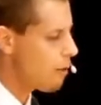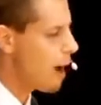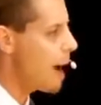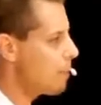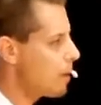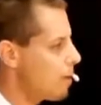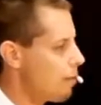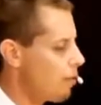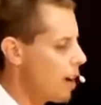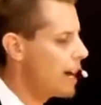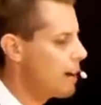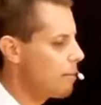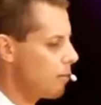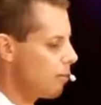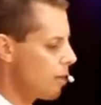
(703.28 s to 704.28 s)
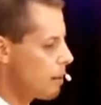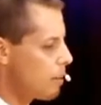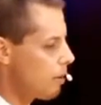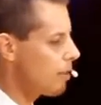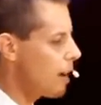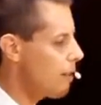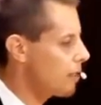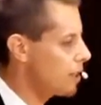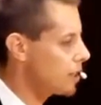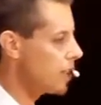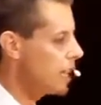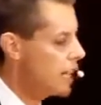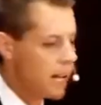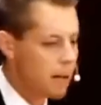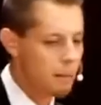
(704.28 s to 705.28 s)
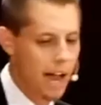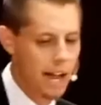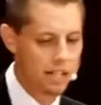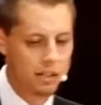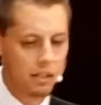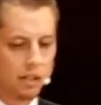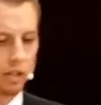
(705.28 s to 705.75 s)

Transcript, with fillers: rapid frame, frame of reference? Imagine the